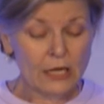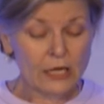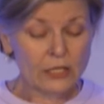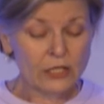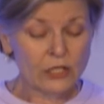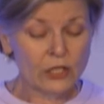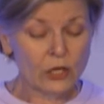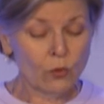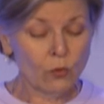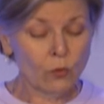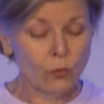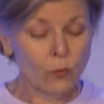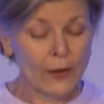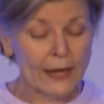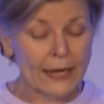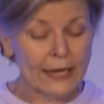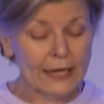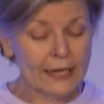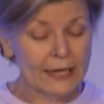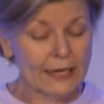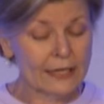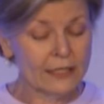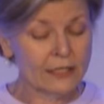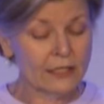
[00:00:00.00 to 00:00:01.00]
So we
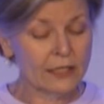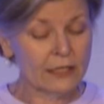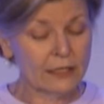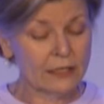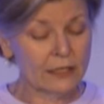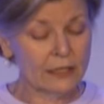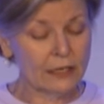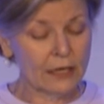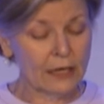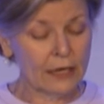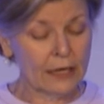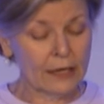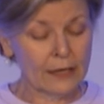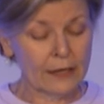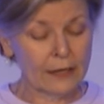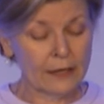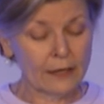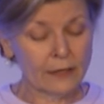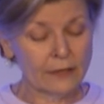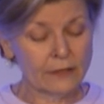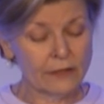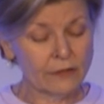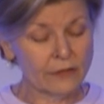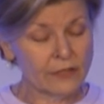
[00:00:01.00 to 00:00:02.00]
need to,
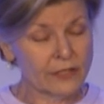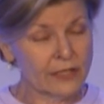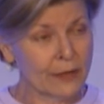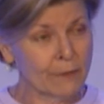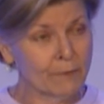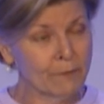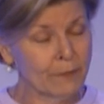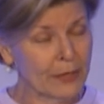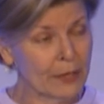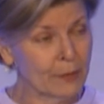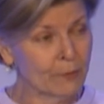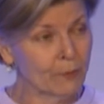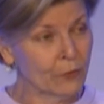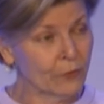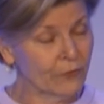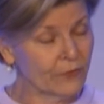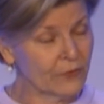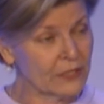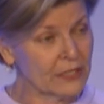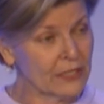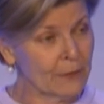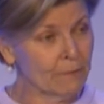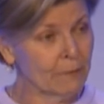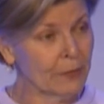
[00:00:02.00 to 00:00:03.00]

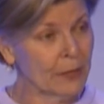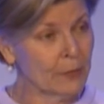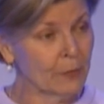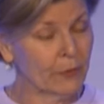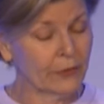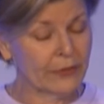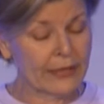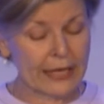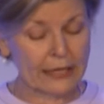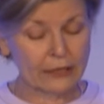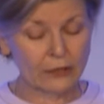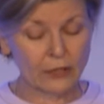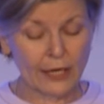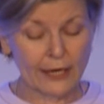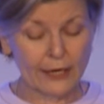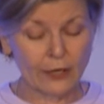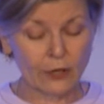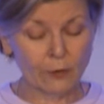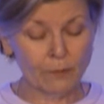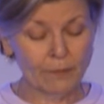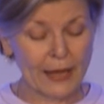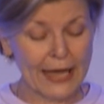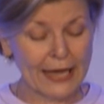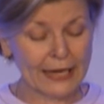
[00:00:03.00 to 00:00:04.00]
for some people, that
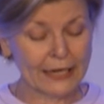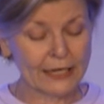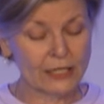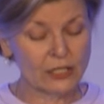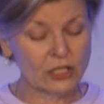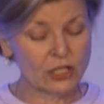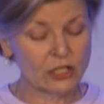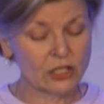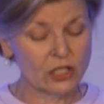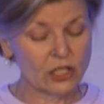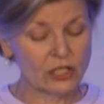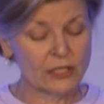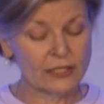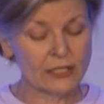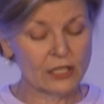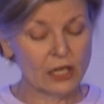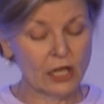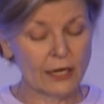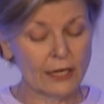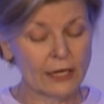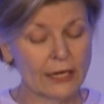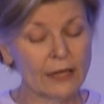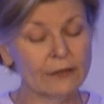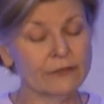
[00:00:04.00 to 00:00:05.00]
lighter package is just
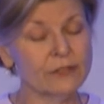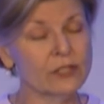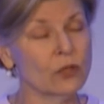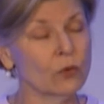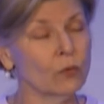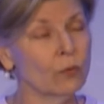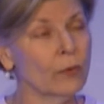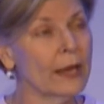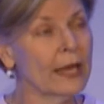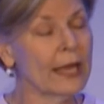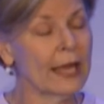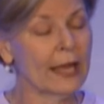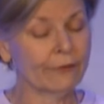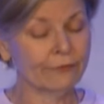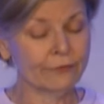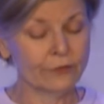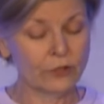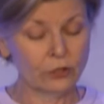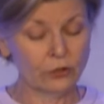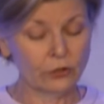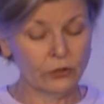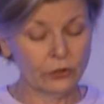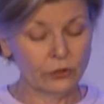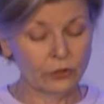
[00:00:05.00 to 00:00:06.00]
not enough. So we have
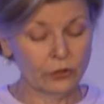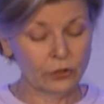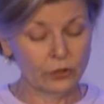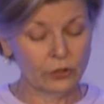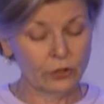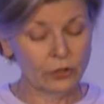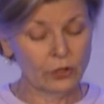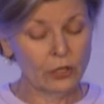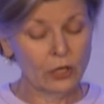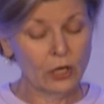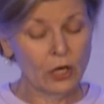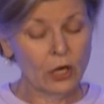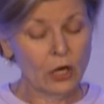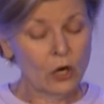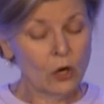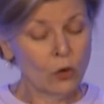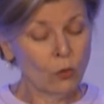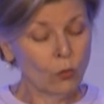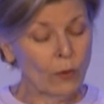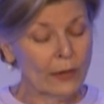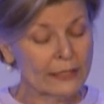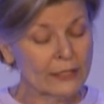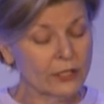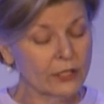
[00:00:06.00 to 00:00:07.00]
to learn
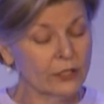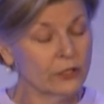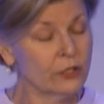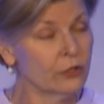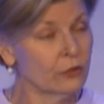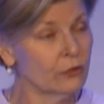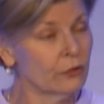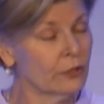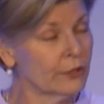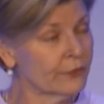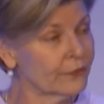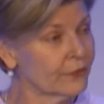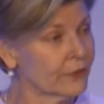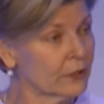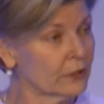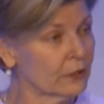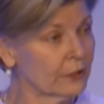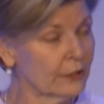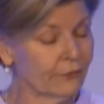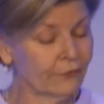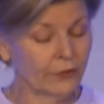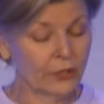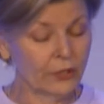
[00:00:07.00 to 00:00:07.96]
what to do differently for